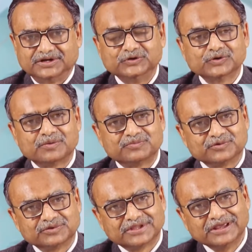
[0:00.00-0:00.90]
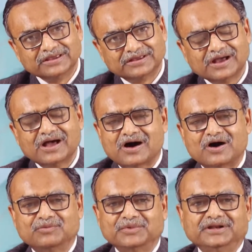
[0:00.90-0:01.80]
You have to think
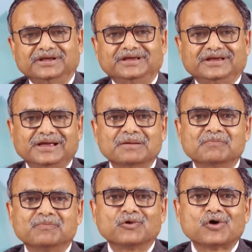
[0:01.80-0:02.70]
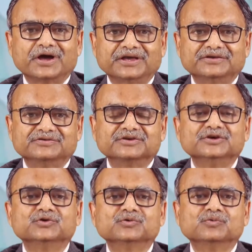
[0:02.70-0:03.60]
how many employees
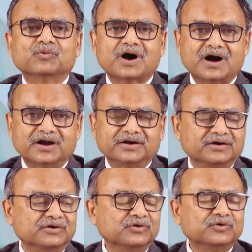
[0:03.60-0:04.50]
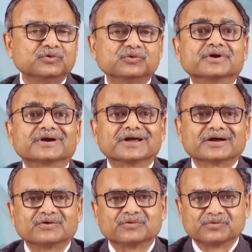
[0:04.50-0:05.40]
you want to
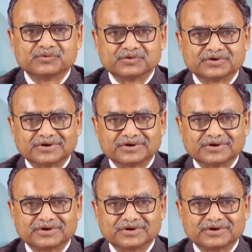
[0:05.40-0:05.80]
recruit.